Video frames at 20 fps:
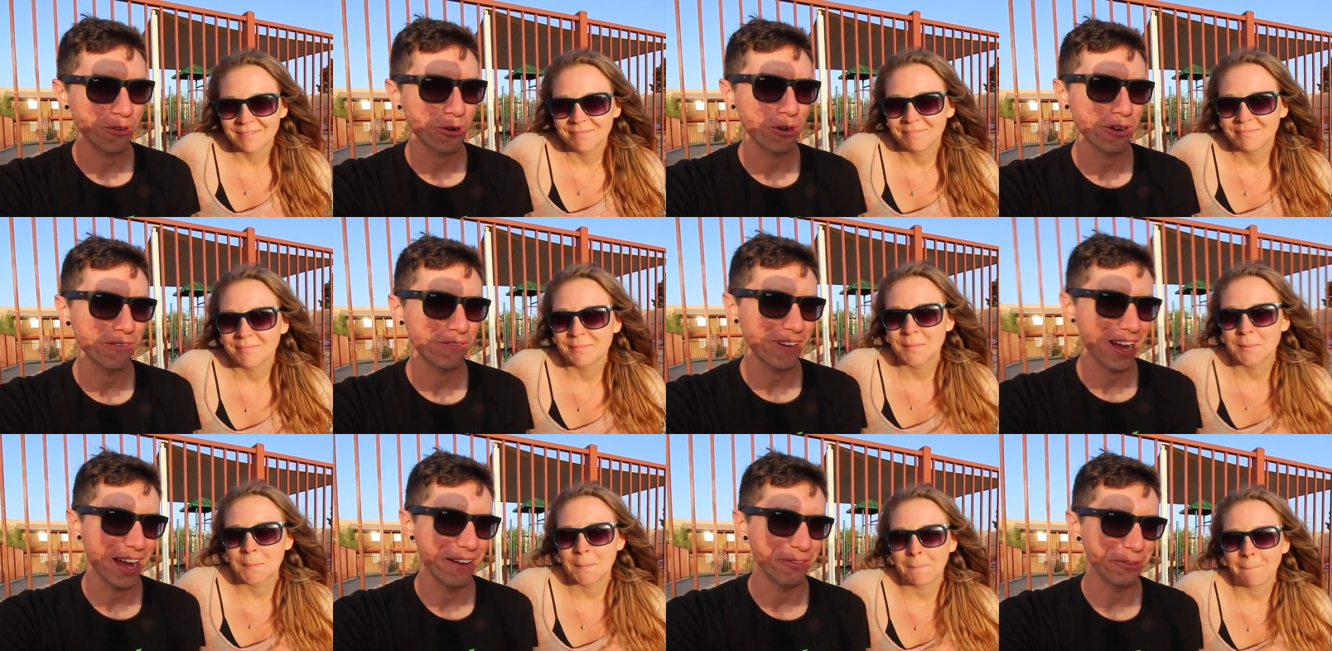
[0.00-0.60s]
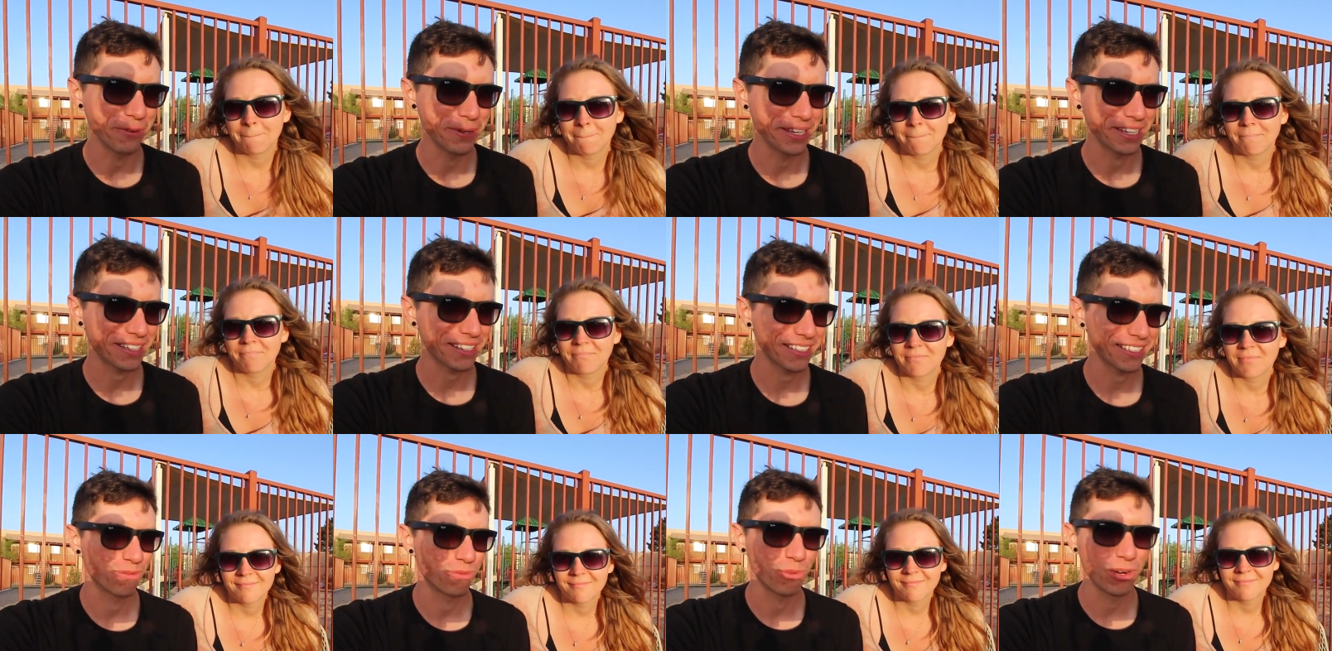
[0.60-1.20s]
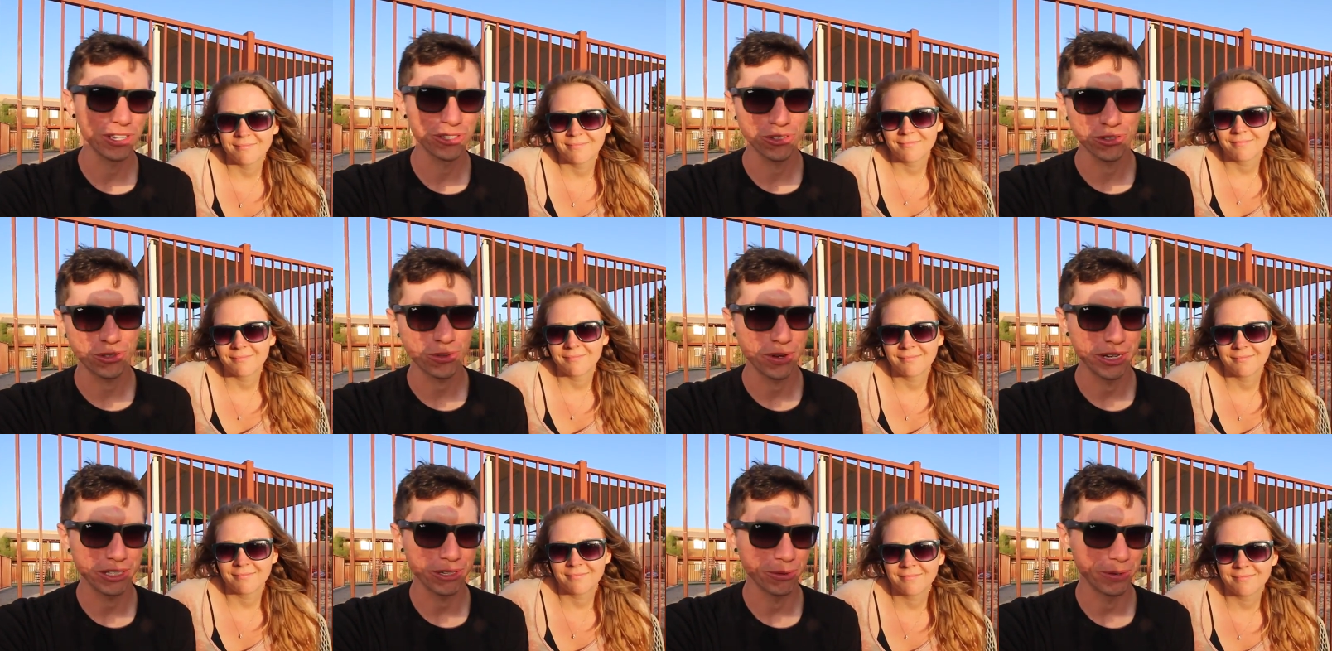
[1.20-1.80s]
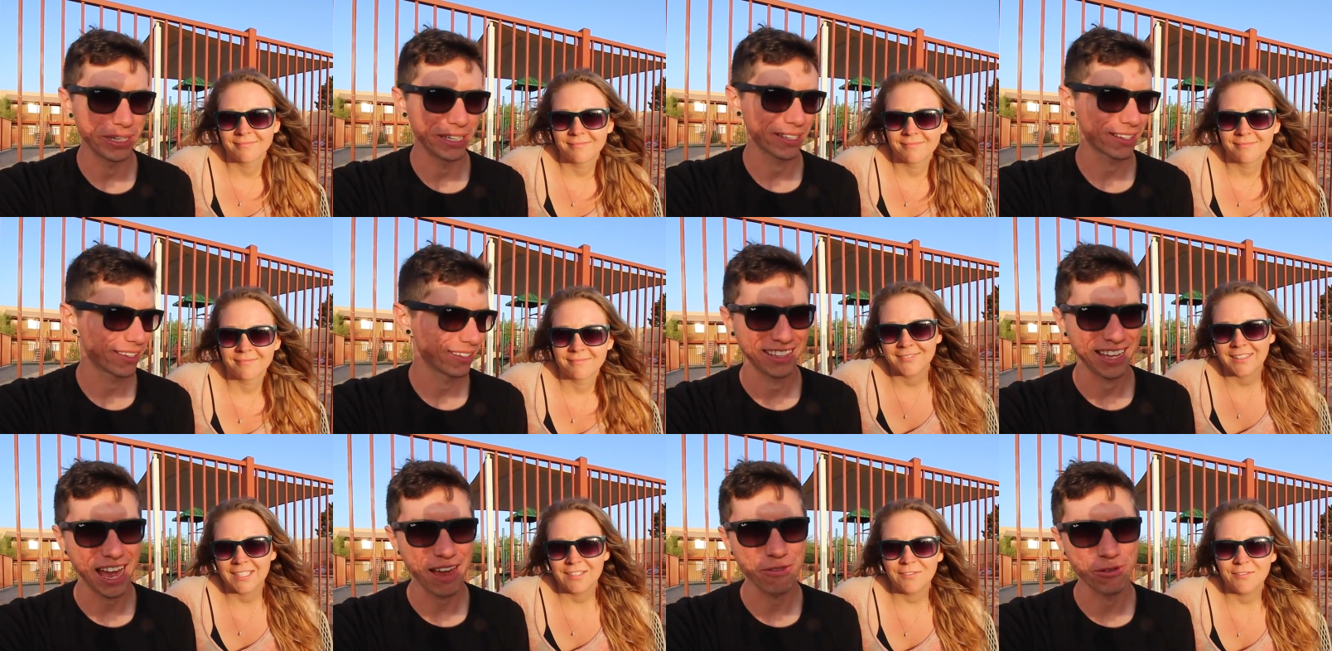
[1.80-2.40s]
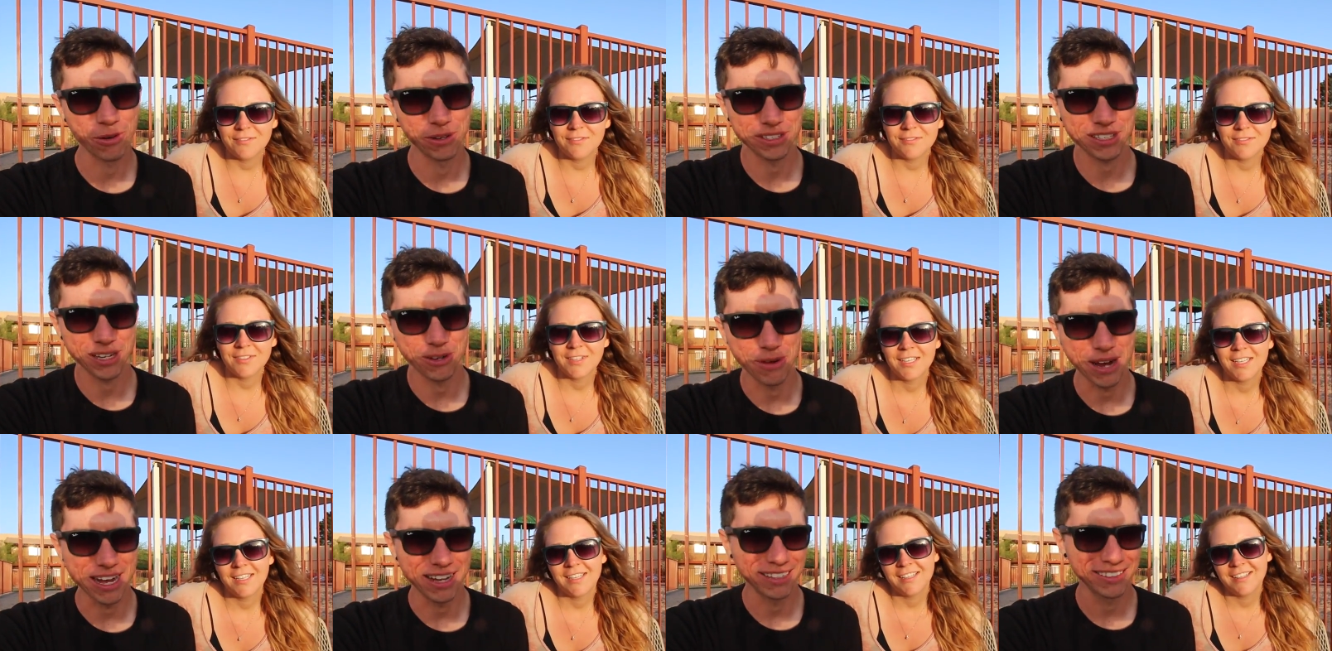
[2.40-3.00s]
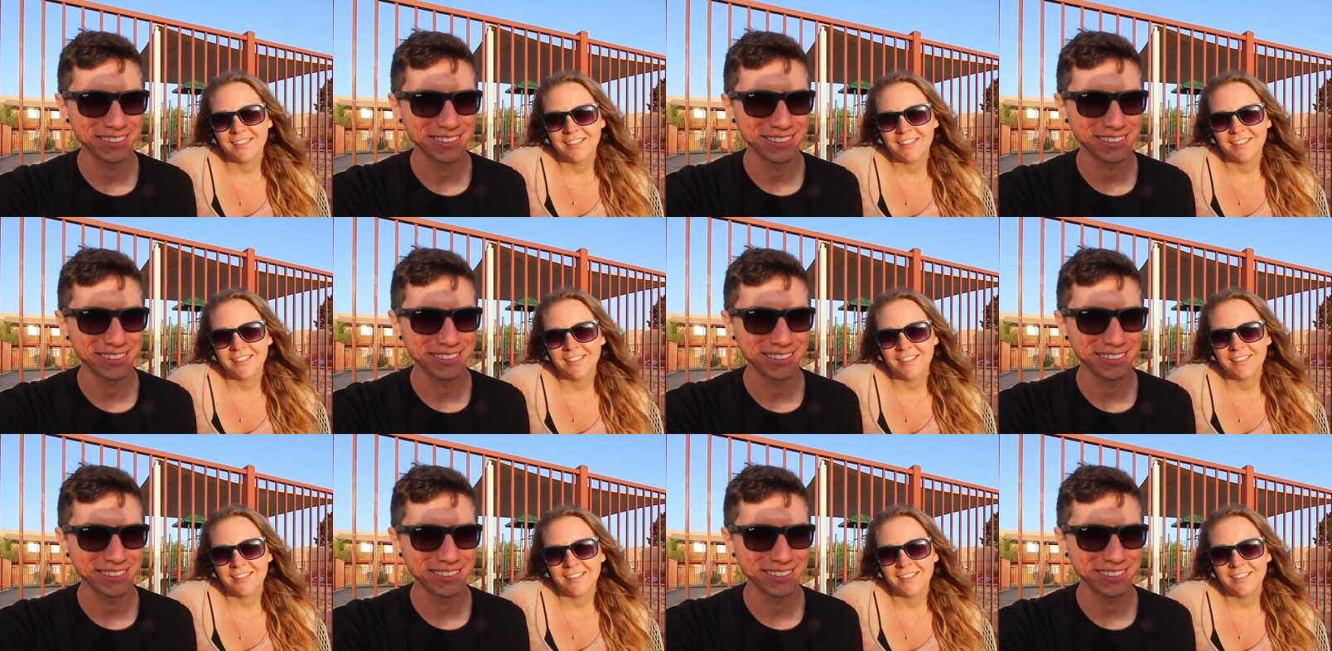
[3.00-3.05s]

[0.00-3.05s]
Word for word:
Speaker 1: Four or five a week. Once or twice a week. Every once in a while.